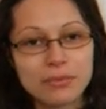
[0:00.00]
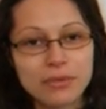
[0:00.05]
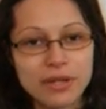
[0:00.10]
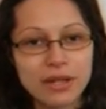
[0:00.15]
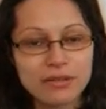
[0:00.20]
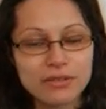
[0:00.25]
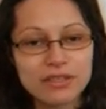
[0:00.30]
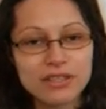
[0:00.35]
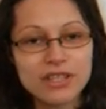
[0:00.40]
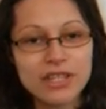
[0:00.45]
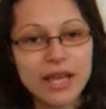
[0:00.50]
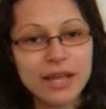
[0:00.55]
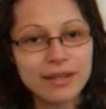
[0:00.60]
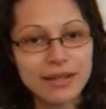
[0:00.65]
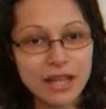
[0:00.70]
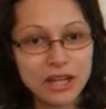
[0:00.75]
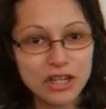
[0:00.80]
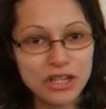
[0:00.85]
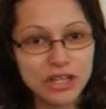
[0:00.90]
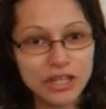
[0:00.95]
pronounced
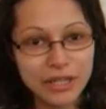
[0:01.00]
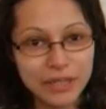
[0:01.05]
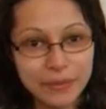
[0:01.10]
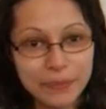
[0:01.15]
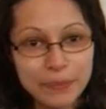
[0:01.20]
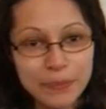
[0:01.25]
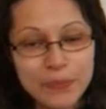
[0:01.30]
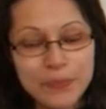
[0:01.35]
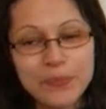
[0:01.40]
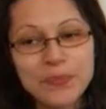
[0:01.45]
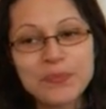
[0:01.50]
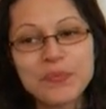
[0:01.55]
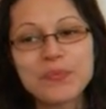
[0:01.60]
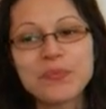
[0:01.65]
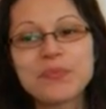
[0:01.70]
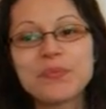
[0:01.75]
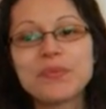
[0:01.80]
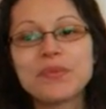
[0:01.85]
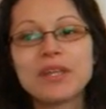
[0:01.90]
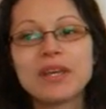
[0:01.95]
Janeska,
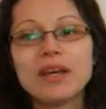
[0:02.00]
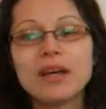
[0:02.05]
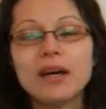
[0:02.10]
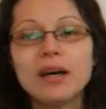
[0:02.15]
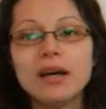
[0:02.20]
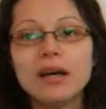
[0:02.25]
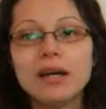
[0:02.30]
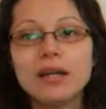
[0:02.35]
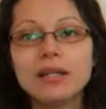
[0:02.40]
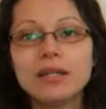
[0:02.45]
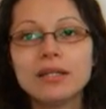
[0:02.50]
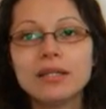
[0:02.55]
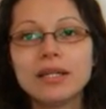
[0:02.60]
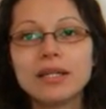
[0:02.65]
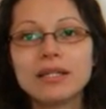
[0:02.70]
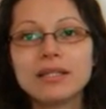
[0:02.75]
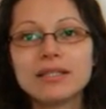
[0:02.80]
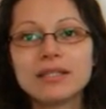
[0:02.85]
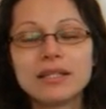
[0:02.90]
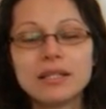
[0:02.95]
and
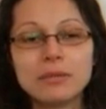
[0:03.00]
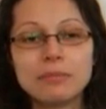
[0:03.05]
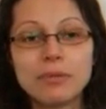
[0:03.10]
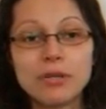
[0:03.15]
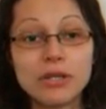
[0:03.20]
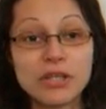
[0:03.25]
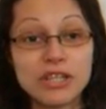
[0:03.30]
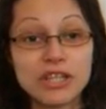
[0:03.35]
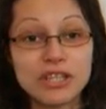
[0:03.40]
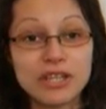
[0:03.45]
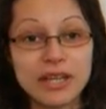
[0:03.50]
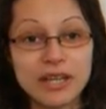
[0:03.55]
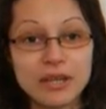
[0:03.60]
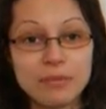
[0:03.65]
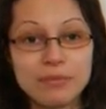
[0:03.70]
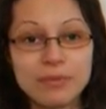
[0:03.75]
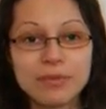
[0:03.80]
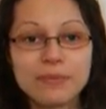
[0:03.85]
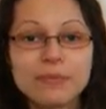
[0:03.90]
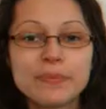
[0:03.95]
it's a Polish
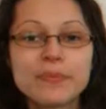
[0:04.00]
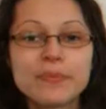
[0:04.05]
name.